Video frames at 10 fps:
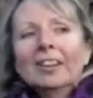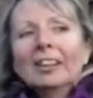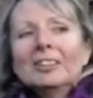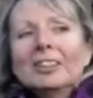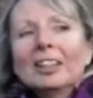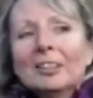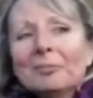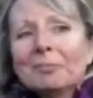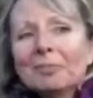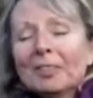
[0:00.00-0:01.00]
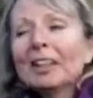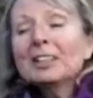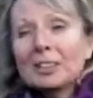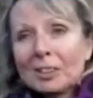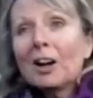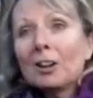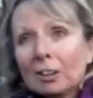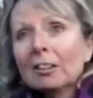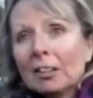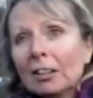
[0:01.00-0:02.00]
that it stuck
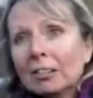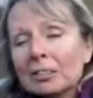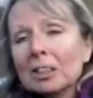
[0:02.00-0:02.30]
at last.